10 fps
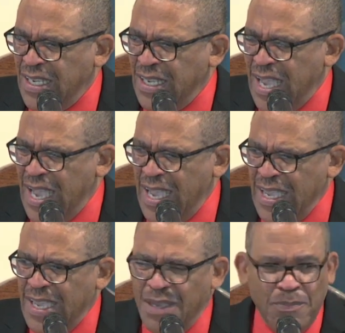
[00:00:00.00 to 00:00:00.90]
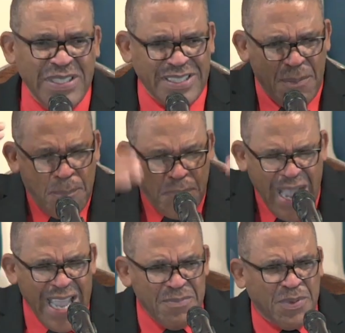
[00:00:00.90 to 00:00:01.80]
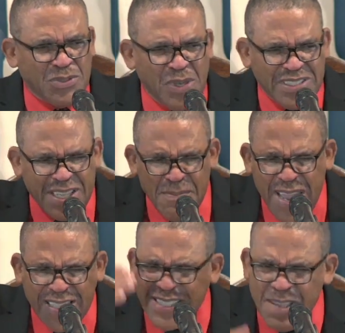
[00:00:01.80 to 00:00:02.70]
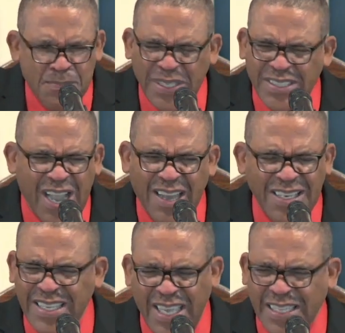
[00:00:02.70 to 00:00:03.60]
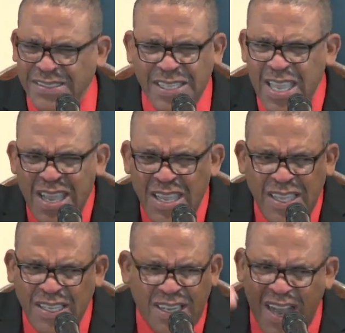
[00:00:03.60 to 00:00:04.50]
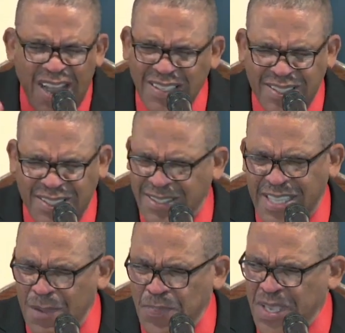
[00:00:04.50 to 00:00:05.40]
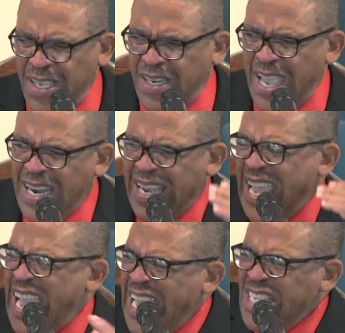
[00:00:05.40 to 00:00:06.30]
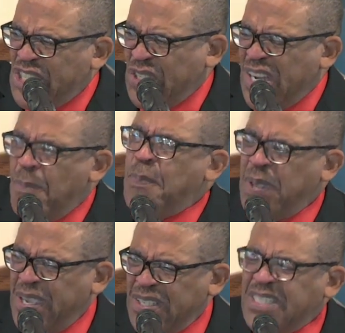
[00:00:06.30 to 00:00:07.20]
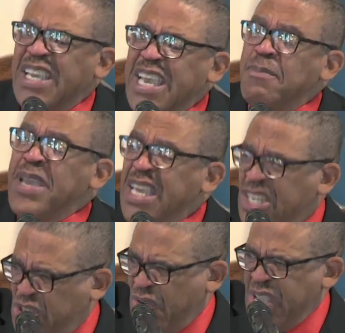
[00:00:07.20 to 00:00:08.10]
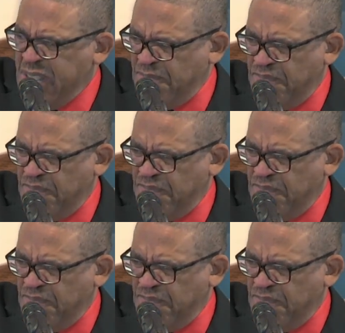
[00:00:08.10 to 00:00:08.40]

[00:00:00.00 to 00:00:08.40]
Uh, but the Bible, could somebody say, but God again. God stepped in and an angel appeared to him in a dream